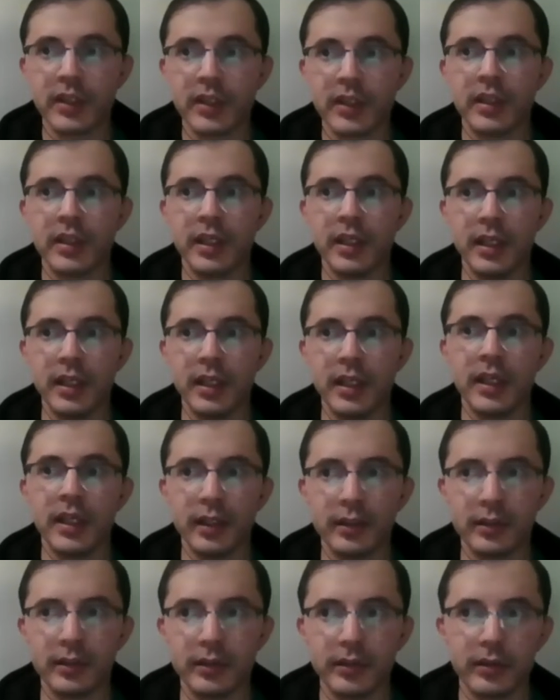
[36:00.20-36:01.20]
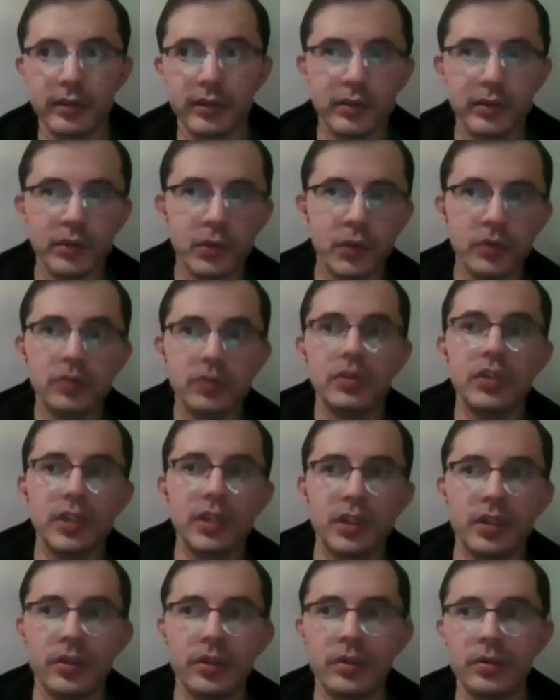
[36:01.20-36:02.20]
he can
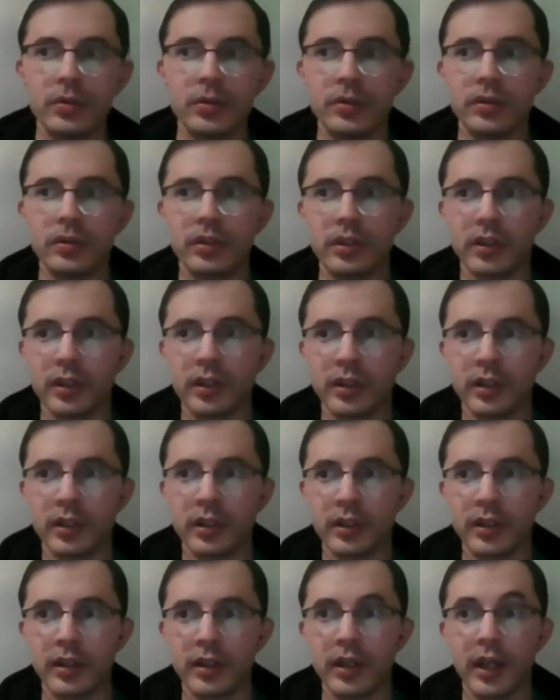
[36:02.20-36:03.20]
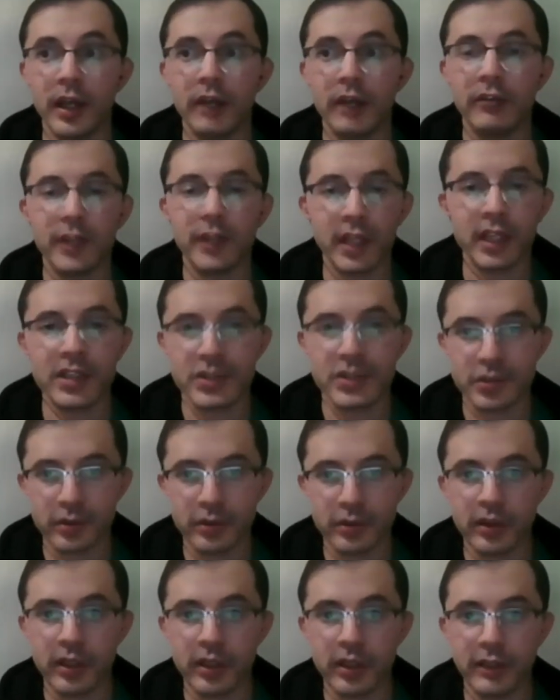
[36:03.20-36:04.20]
continue having his own
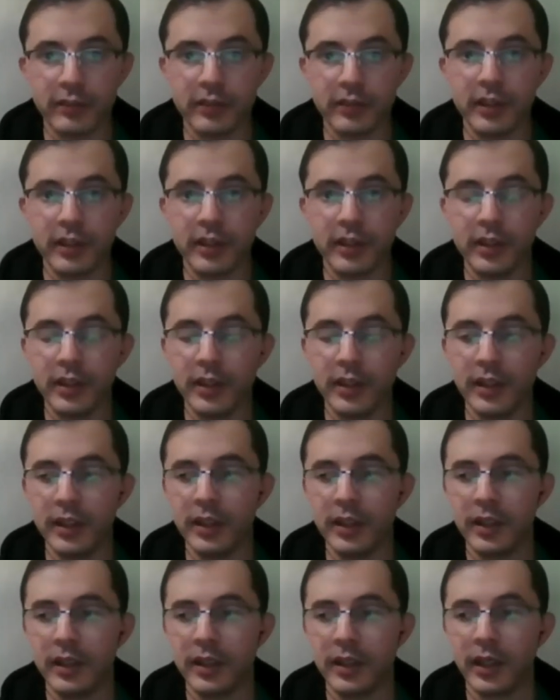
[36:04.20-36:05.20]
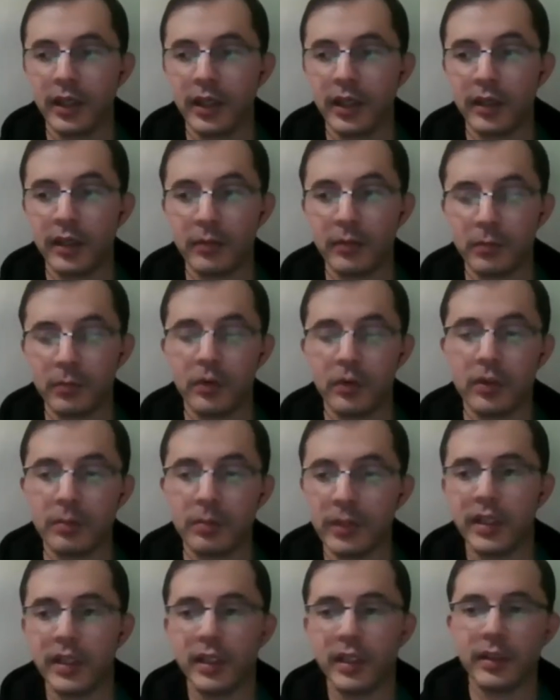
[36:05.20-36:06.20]
life and well,
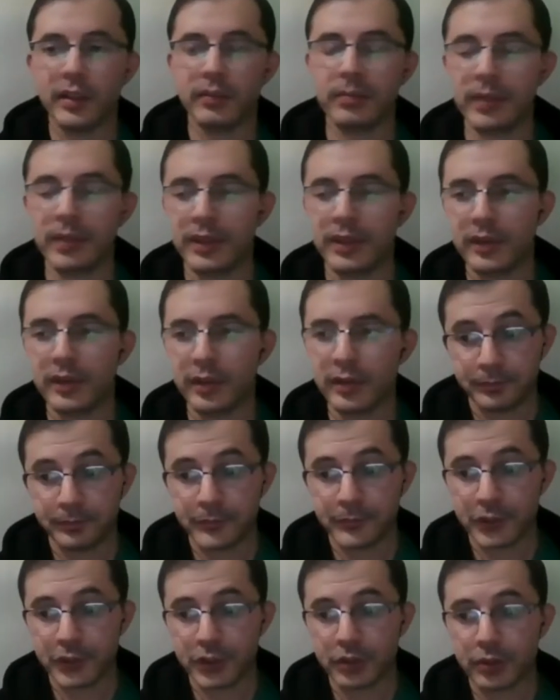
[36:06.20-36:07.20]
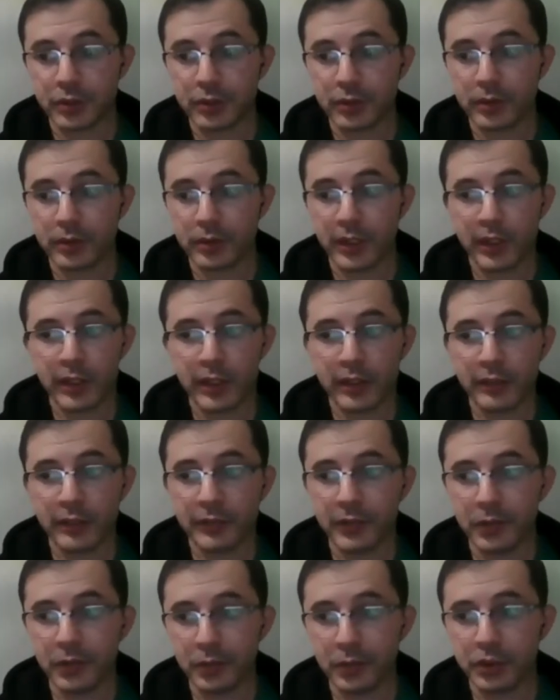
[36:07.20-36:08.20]
making it better. So in the
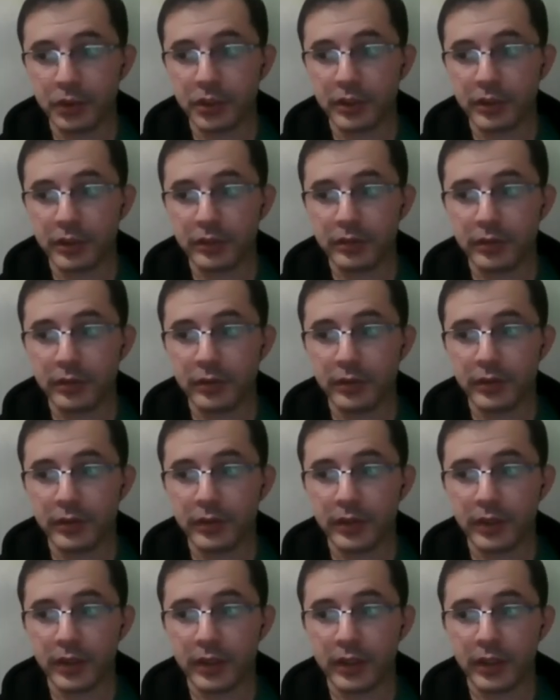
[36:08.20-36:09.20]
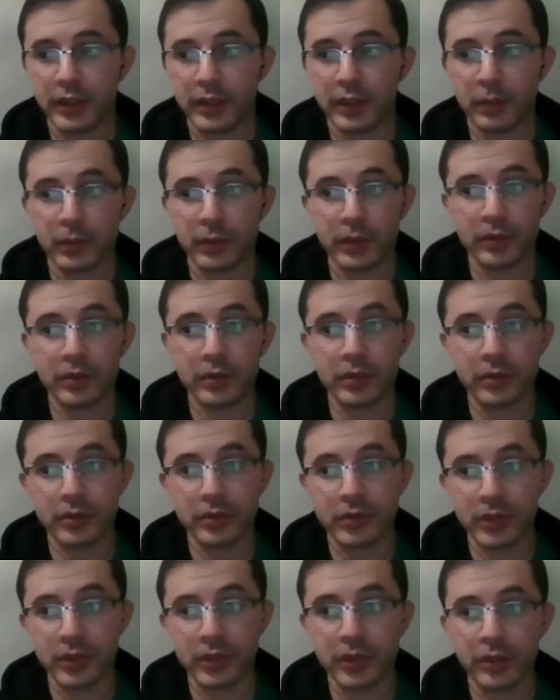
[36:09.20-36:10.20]
future, I will
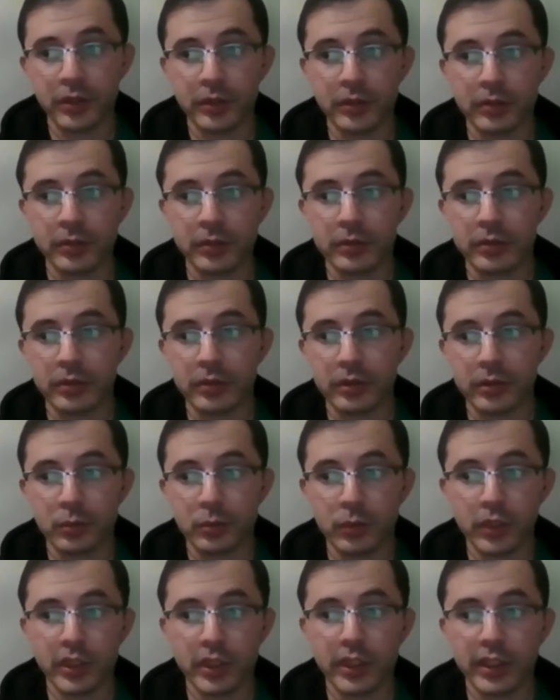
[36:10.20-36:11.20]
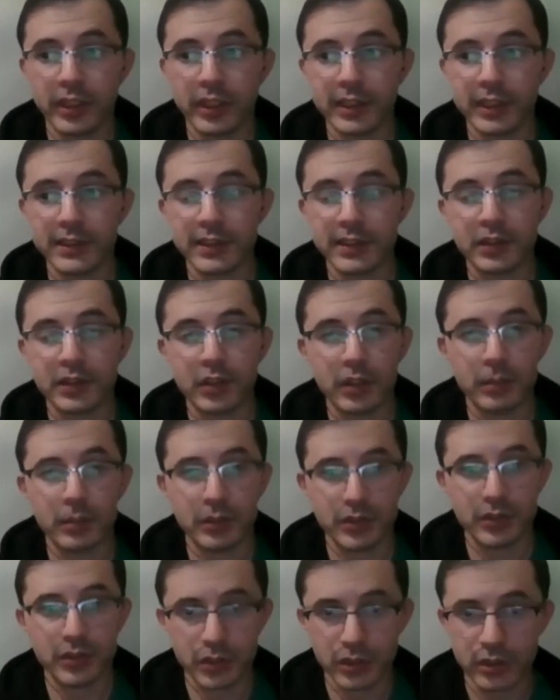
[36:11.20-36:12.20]
continue working as a
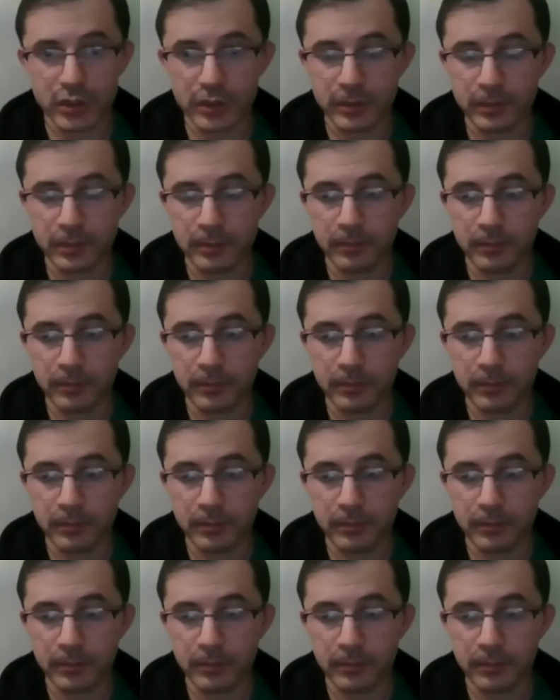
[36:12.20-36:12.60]
trauma surgeon,